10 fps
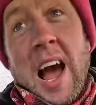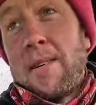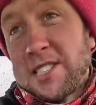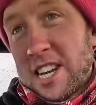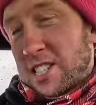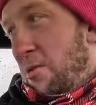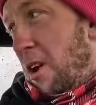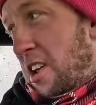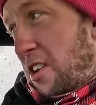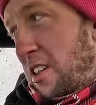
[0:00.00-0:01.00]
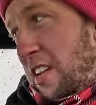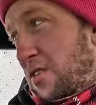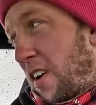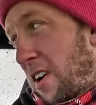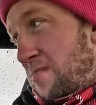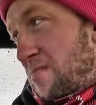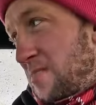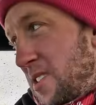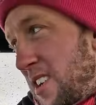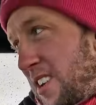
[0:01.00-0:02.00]
I was actually working on this farm.
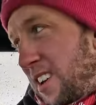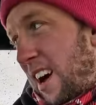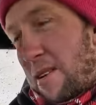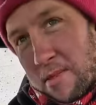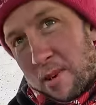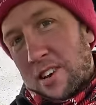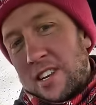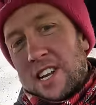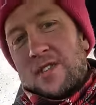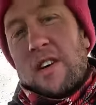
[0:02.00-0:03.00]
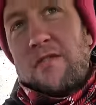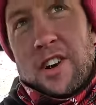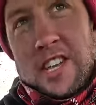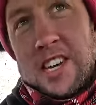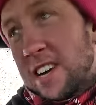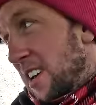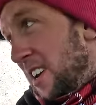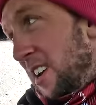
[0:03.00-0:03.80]
I'd been working on this farm for a year